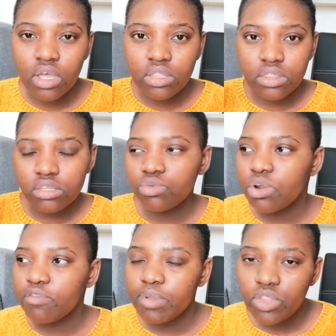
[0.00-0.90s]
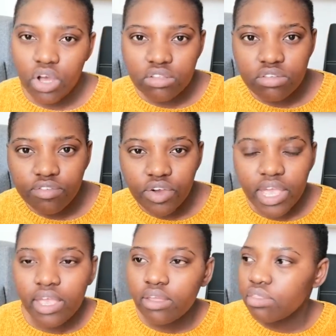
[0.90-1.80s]
this would have been the answer for
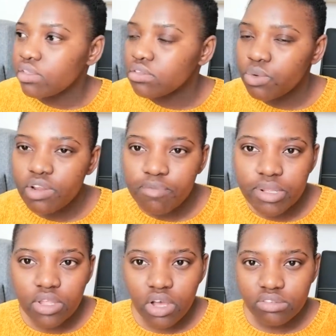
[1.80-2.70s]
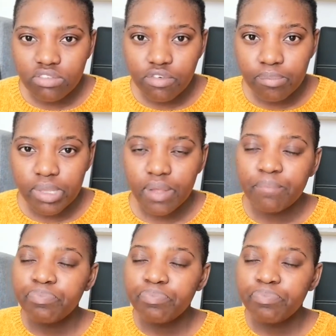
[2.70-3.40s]
A, this would have been the answer for B.